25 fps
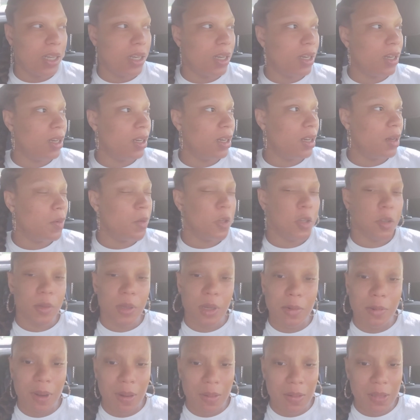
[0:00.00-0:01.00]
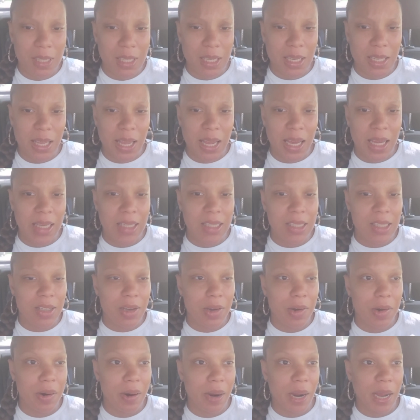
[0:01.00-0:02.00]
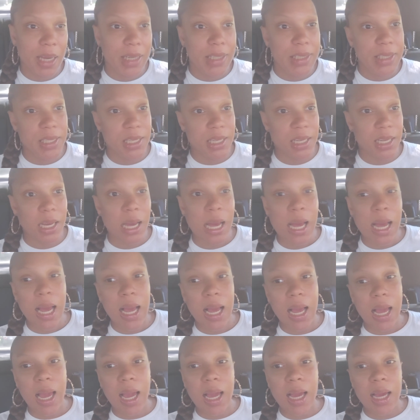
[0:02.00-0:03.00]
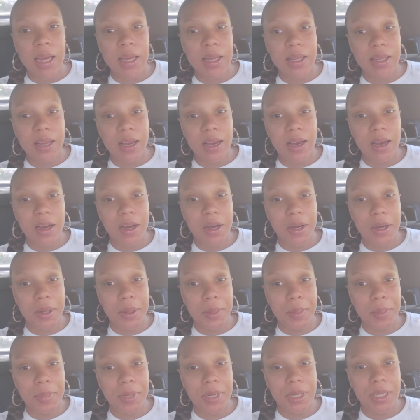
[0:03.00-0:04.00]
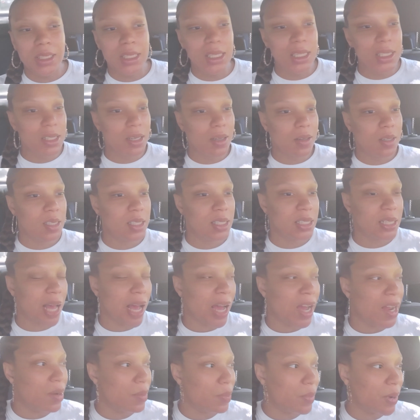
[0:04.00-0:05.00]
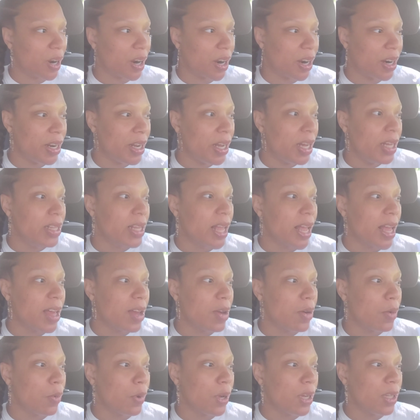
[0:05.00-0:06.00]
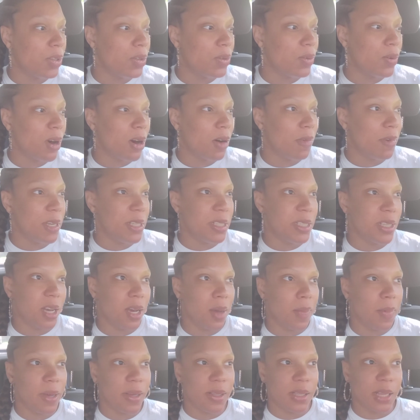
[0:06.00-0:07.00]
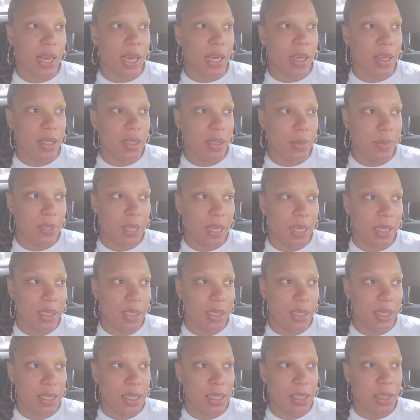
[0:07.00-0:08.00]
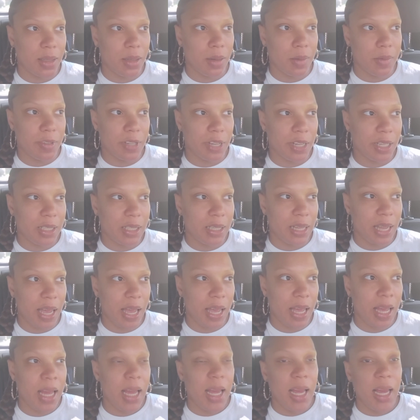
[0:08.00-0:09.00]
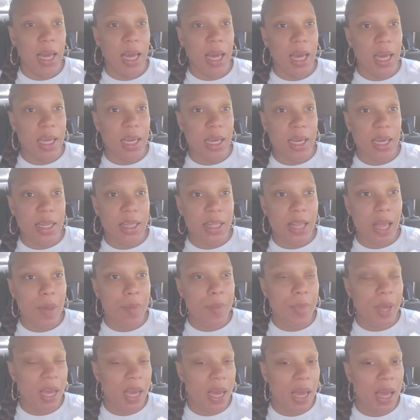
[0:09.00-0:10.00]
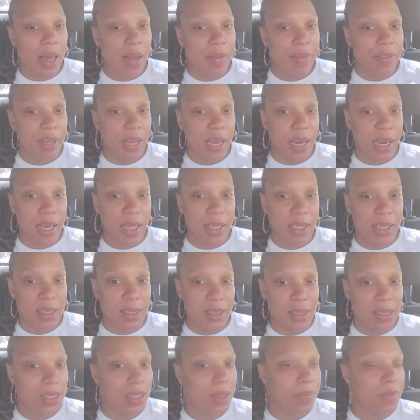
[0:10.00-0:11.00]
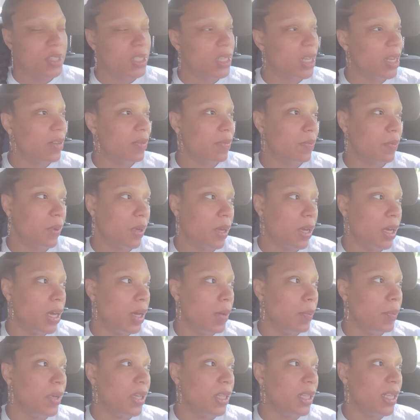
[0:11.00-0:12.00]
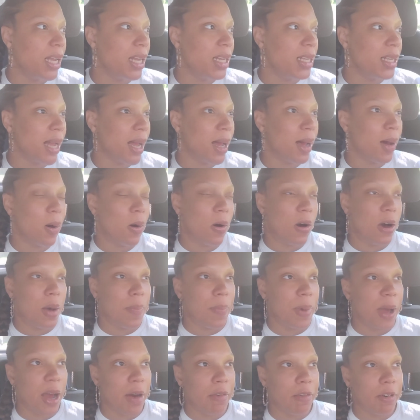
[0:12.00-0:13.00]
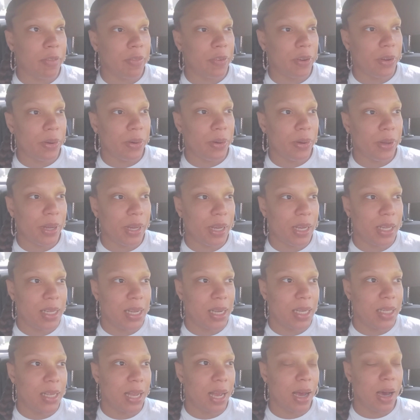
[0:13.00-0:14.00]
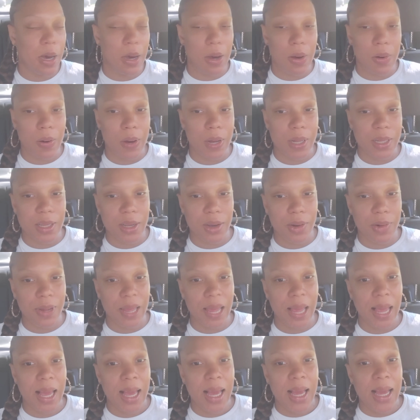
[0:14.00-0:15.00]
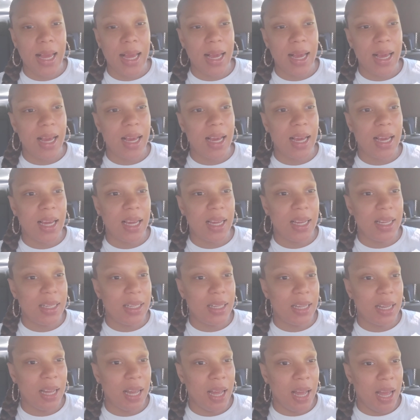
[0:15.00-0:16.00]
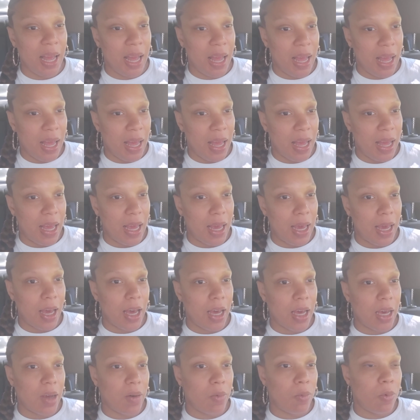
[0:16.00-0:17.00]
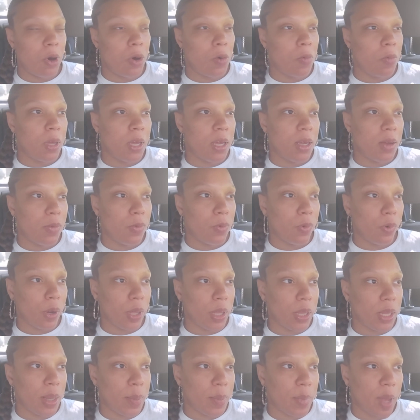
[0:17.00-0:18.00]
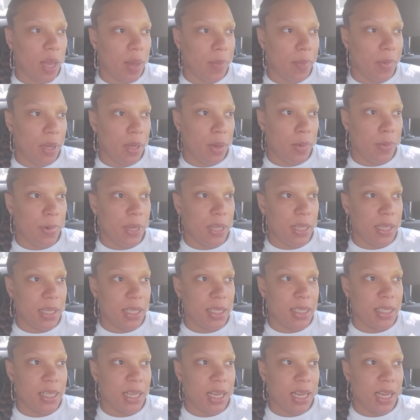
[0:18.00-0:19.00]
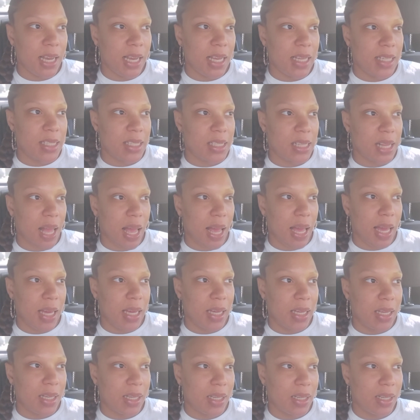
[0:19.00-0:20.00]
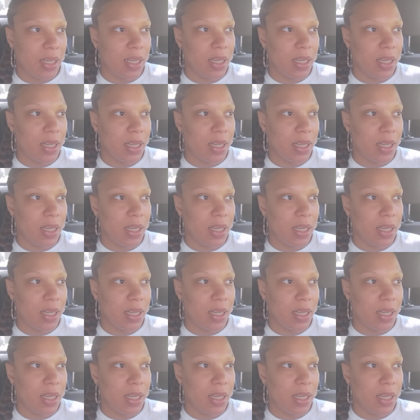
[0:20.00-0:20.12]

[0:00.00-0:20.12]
Uh, you get what I'm saying? Like it's crazy. And um, just on the sidebar, like we do always talk about like Illuminati this, Illuminati that, and yeah, they may have a hand in some stuff, but they not all powerful and they not all knowing. And what we really may be witnessing is like,